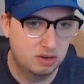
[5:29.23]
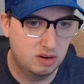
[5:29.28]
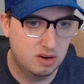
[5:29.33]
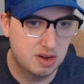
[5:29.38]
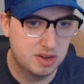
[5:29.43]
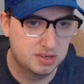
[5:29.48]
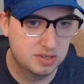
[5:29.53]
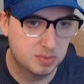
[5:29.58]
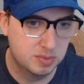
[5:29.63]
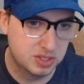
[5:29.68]

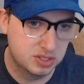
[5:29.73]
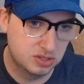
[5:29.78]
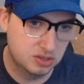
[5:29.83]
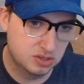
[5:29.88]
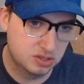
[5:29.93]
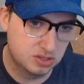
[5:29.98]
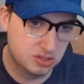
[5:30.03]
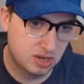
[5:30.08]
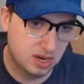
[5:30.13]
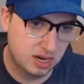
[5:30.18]
Awesome. This
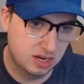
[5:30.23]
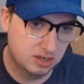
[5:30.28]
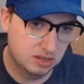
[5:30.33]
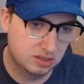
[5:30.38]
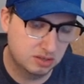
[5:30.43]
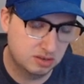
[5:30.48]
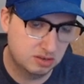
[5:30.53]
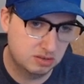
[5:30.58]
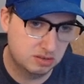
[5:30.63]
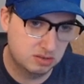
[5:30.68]
looks
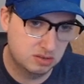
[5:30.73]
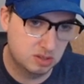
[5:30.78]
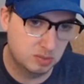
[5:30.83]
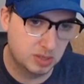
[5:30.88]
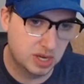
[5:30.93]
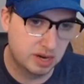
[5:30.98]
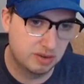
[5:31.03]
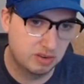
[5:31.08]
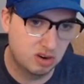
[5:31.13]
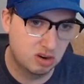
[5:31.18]
like
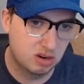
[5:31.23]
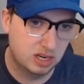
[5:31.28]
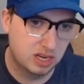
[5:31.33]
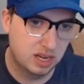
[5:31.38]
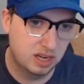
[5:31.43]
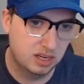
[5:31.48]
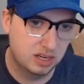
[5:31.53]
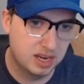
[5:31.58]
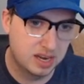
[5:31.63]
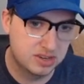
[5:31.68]
some kind of
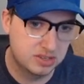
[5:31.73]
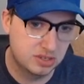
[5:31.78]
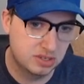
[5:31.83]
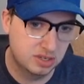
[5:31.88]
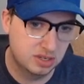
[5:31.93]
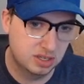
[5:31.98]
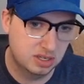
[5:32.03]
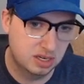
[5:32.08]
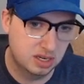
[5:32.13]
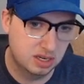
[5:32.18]
arcane
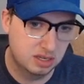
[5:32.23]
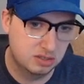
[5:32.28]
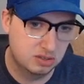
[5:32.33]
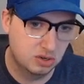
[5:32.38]
caster.